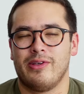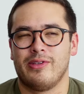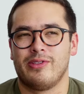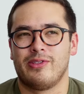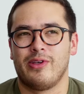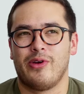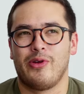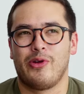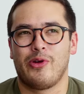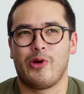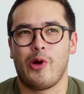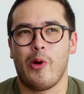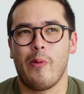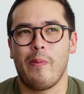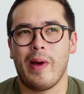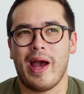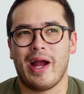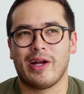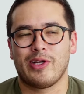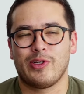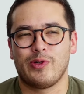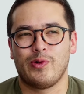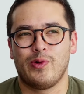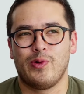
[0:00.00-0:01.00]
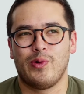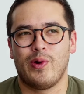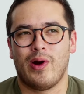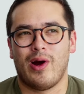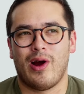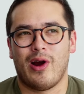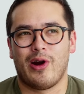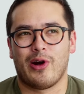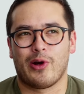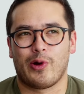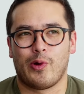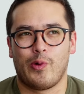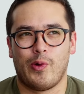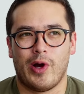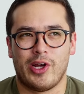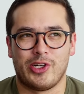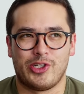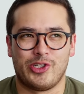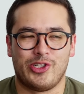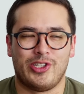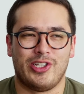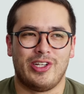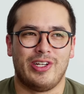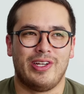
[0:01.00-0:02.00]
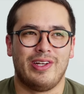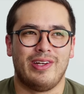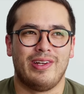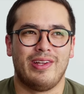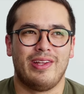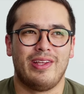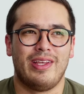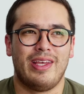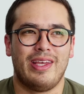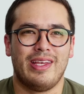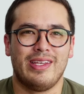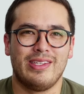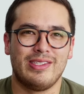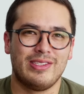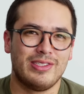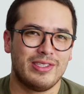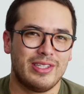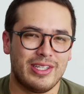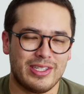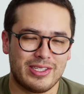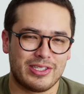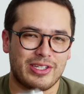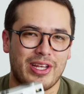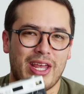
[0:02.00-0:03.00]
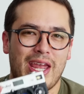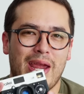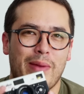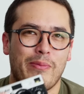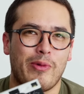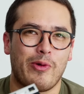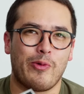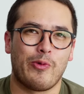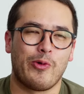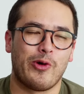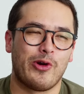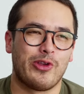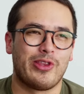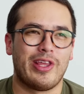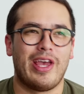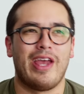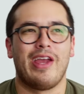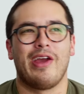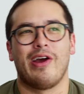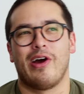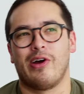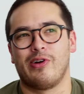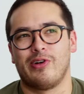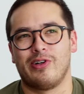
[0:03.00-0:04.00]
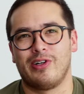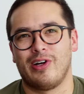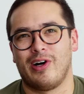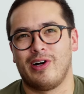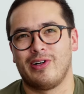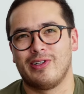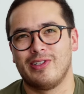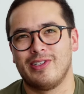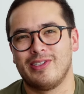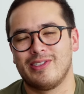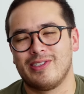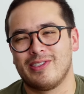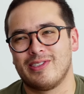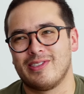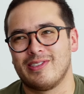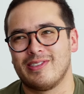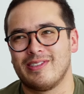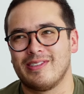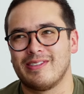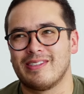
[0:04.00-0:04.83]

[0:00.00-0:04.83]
So to go back to our question, is this camera worth $800?